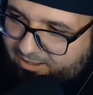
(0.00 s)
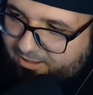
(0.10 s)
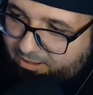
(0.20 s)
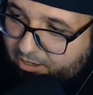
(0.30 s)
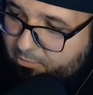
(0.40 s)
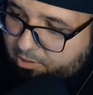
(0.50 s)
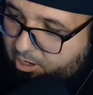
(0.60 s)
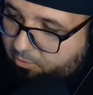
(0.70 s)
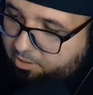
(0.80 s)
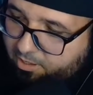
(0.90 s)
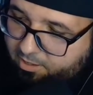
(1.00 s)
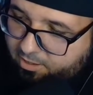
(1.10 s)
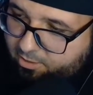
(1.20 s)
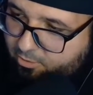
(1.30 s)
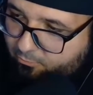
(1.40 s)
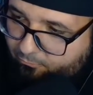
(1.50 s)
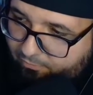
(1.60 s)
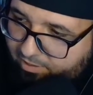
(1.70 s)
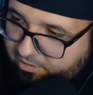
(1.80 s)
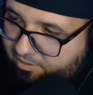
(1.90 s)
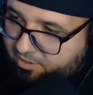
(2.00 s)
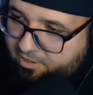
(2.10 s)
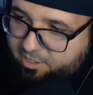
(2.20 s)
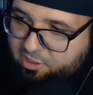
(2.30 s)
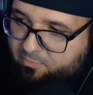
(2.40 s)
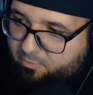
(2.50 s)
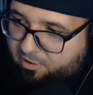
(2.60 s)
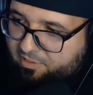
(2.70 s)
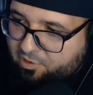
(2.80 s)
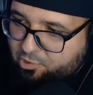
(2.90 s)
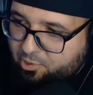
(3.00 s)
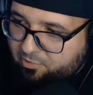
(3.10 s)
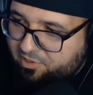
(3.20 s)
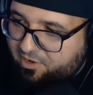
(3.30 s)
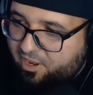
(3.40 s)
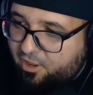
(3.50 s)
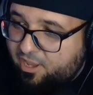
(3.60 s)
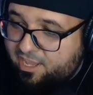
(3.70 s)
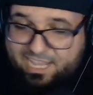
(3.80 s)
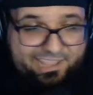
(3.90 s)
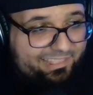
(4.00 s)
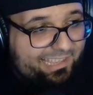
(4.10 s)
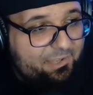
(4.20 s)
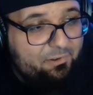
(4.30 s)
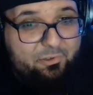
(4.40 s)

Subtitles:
Oh, there we go. Villain is the boss has chosen Heath Ledger's